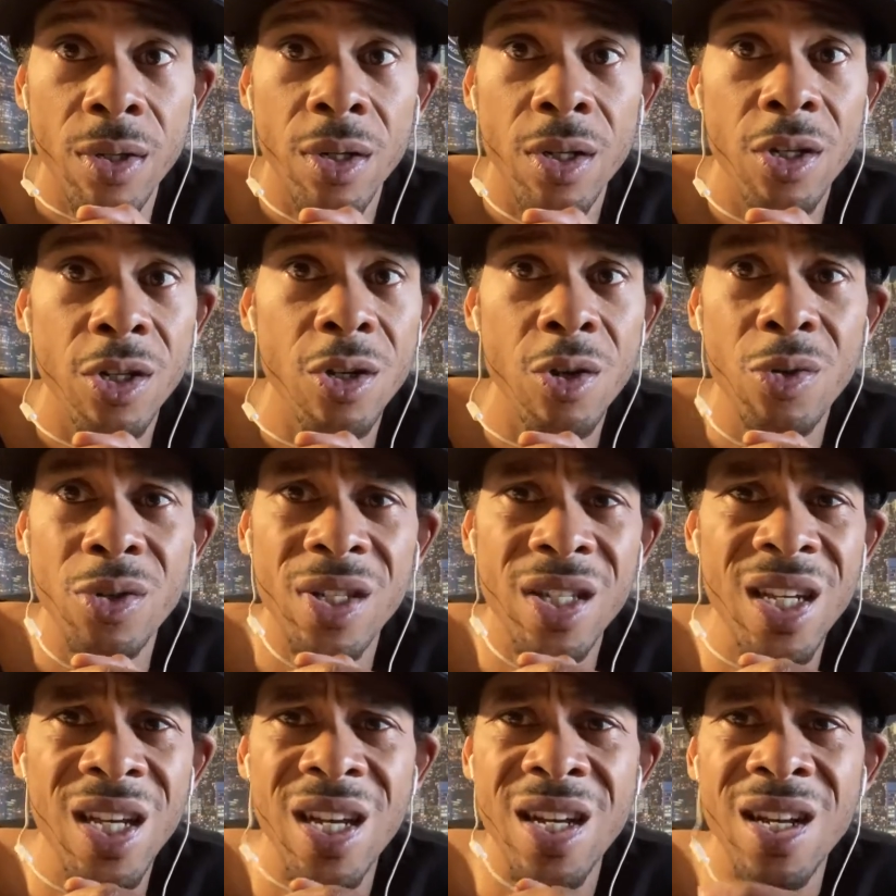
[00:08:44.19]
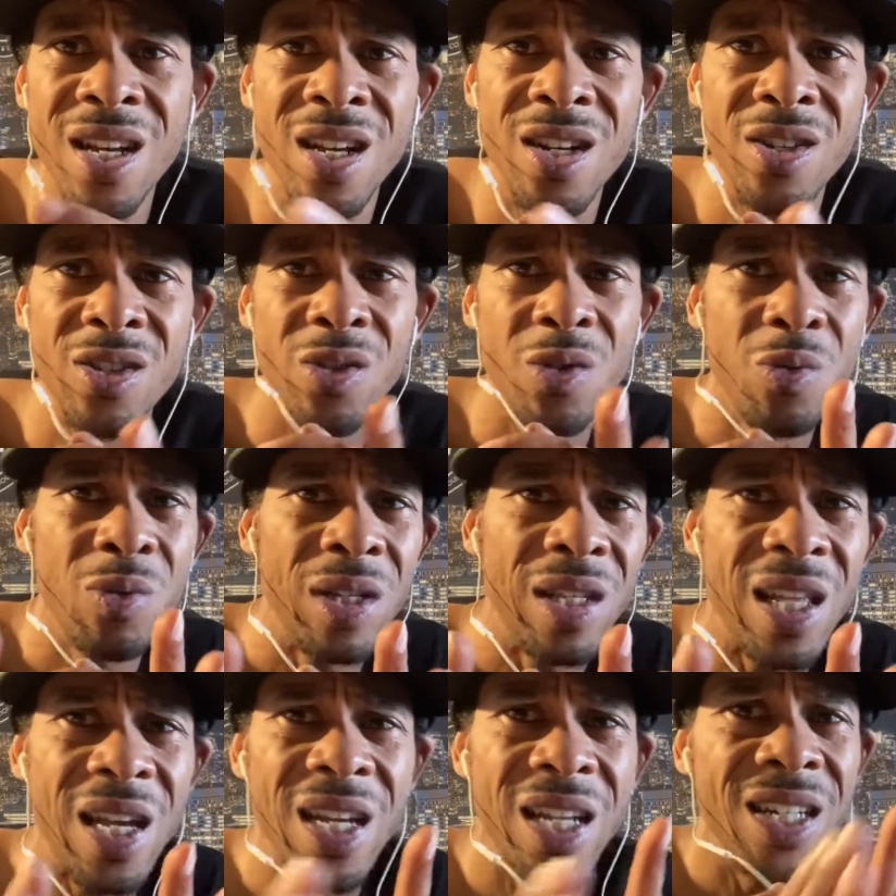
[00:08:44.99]
CNN is only
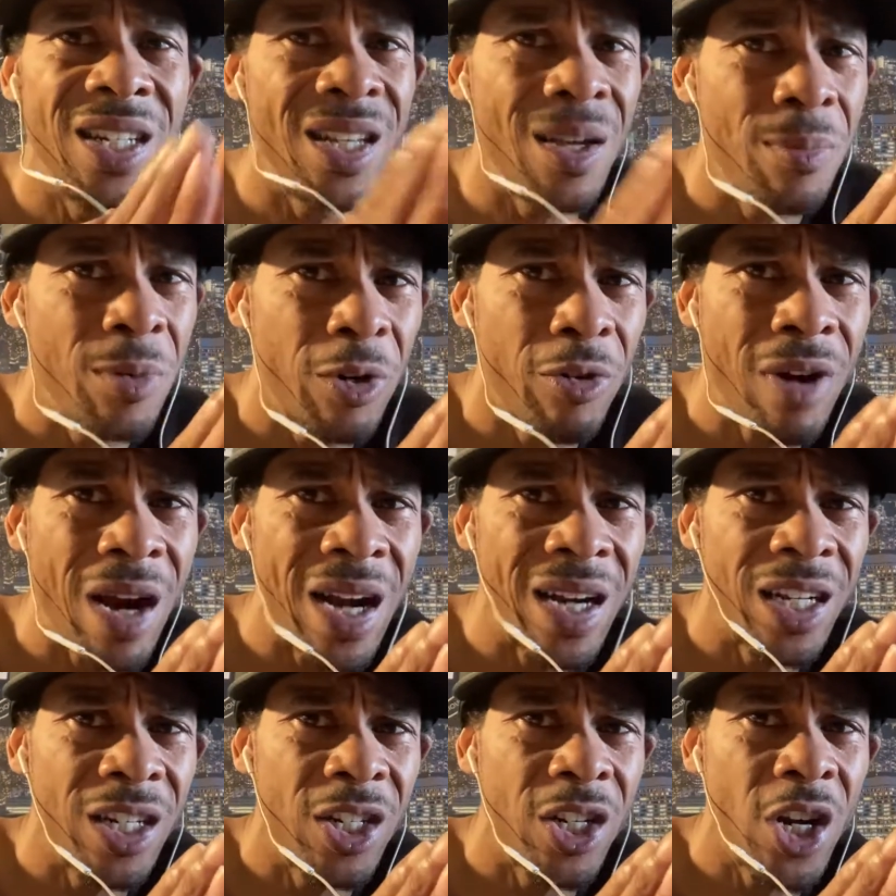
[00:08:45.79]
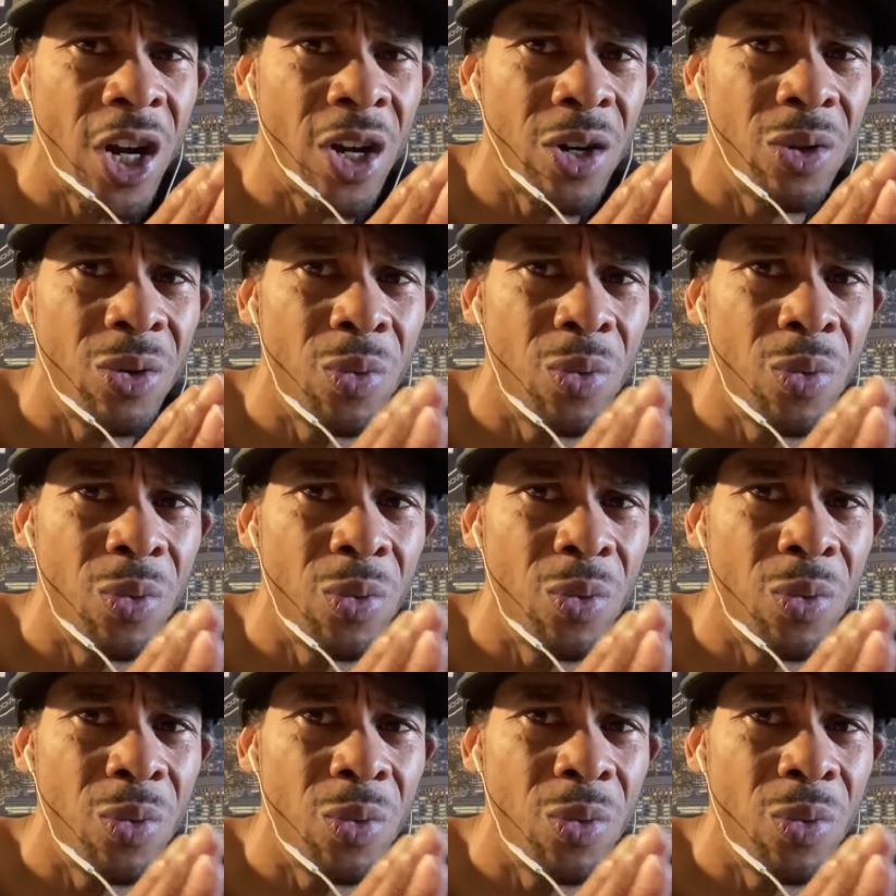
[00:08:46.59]
like a Democratic channel,